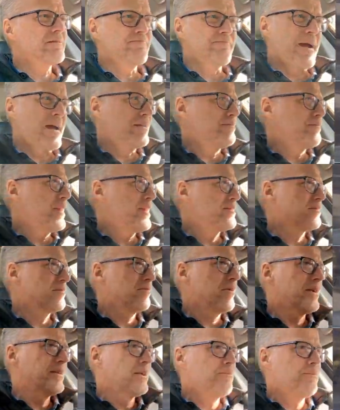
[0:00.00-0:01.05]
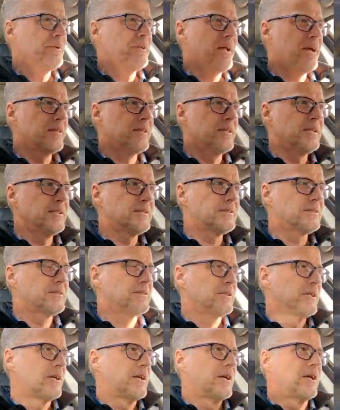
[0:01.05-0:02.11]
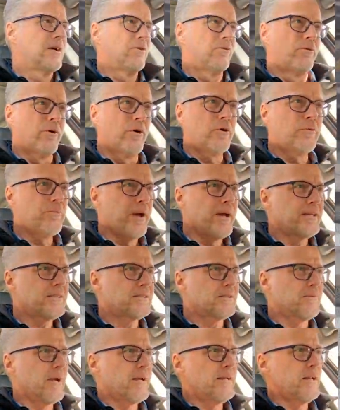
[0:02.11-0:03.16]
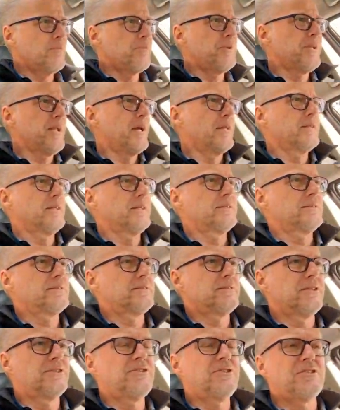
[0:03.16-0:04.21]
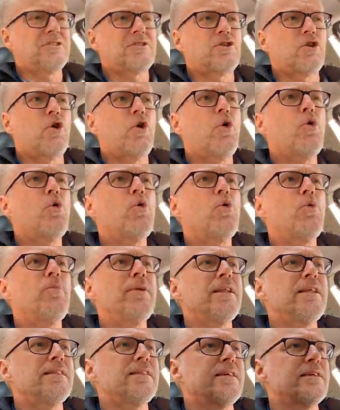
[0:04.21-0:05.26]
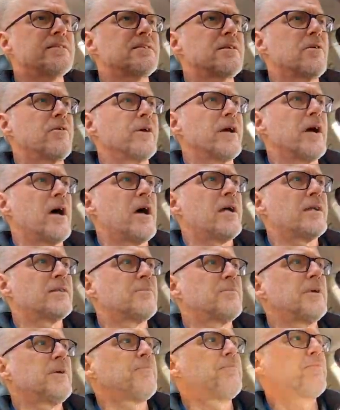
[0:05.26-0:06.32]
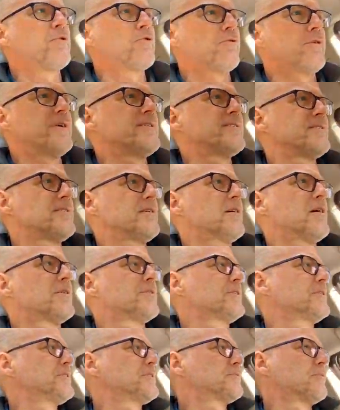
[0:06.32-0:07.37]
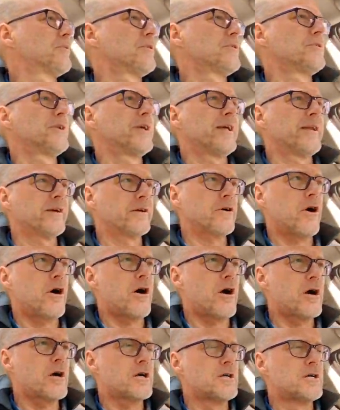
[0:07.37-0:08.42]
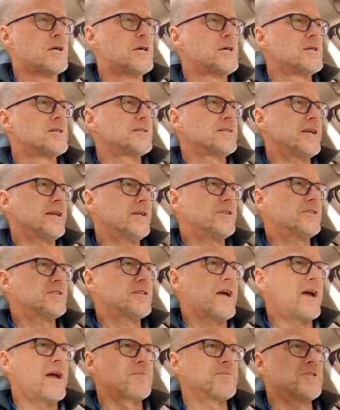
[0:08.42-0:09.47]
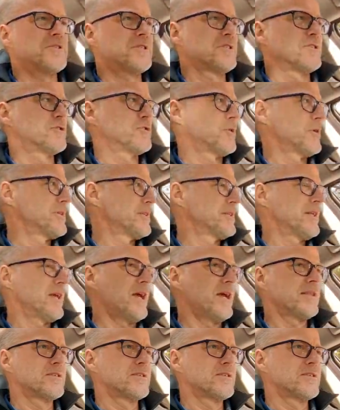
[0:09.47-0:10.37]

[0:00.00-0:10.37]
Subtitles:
Mountain bikes are riding up and down this. Road bikes are riding up and down this. There's just too many things going on to be crazy on this road in a car. Take your time. Just enjoy the day.